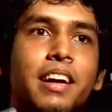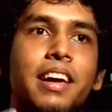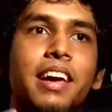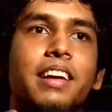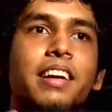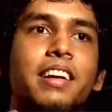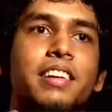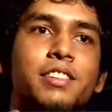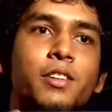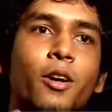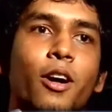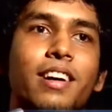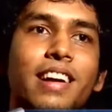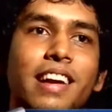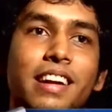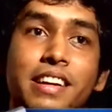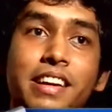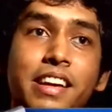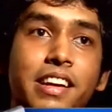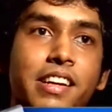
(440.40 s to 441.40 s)
again, it's not
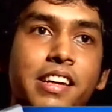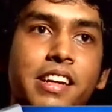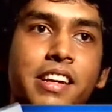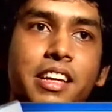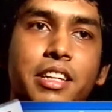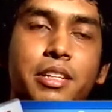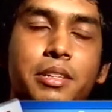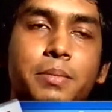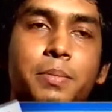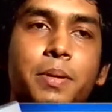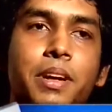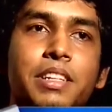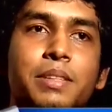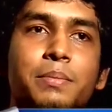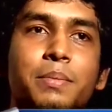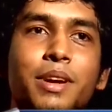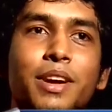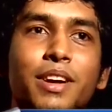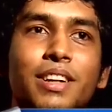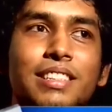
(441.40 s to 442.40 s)
really an inspiration
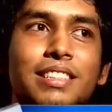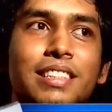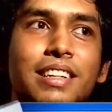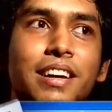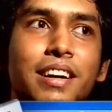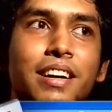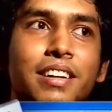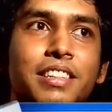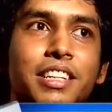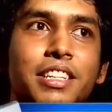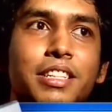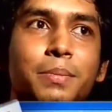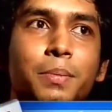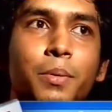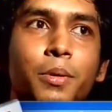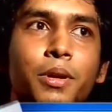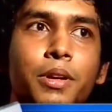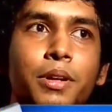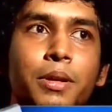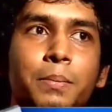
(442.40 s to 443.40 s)
because uh, Six
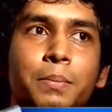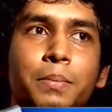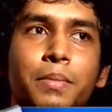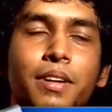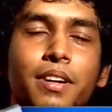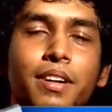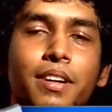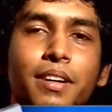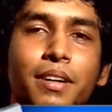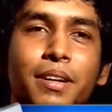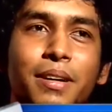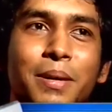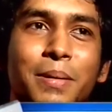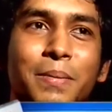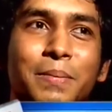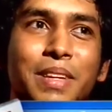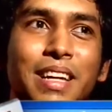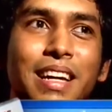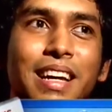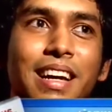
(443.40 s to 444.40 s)
Podu, uh,
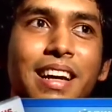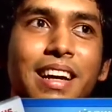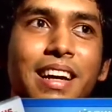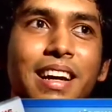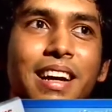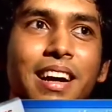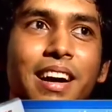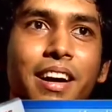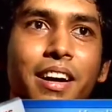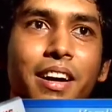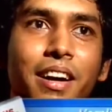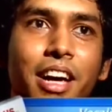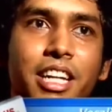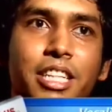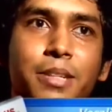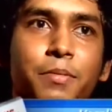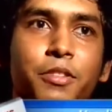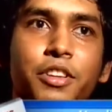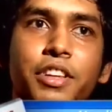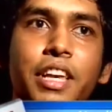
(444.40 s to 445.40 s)
uh,
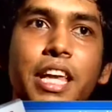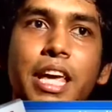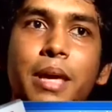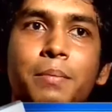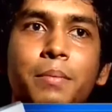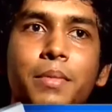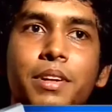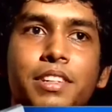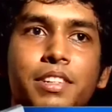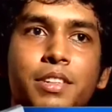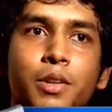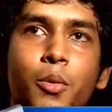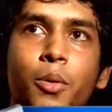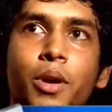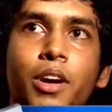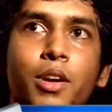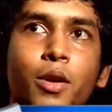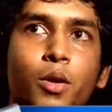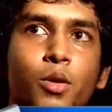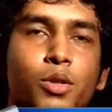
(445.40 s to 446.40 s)
except for the name, it's
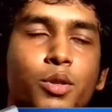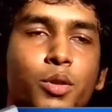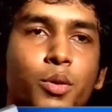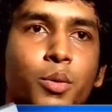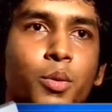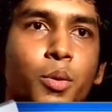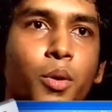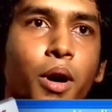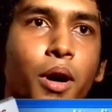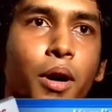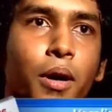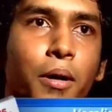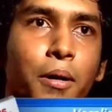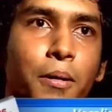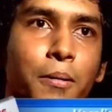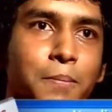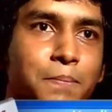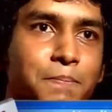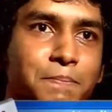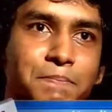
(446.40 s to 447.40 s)
nowhere close to
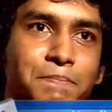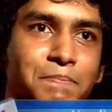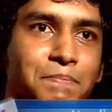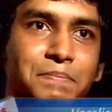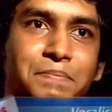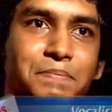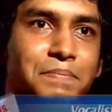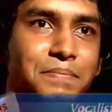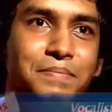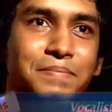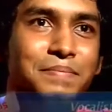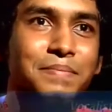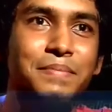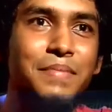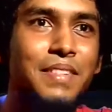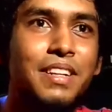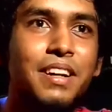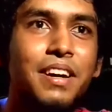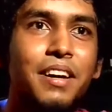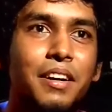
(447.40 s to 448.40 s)
um,
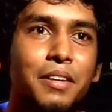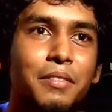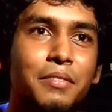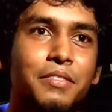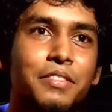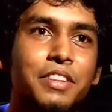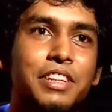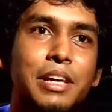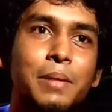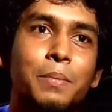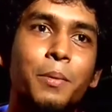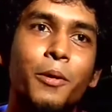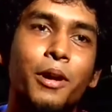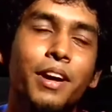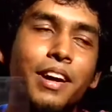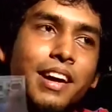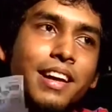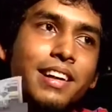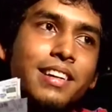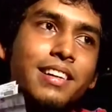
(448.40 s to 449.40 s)
uh, Whistlepodu
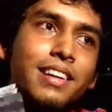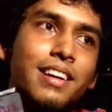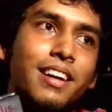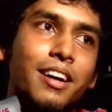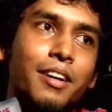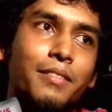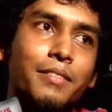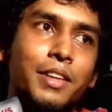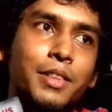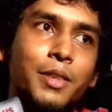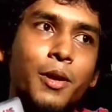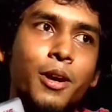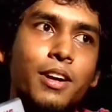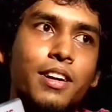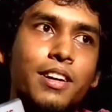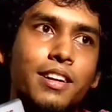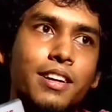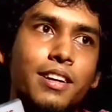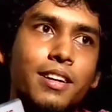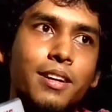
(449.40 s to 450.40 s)
again. Uh, we
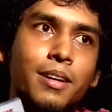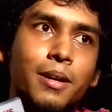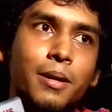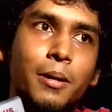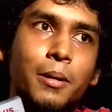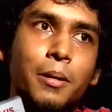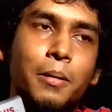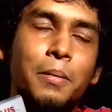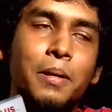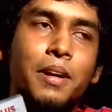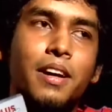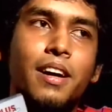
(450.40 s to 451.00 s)
thought uh,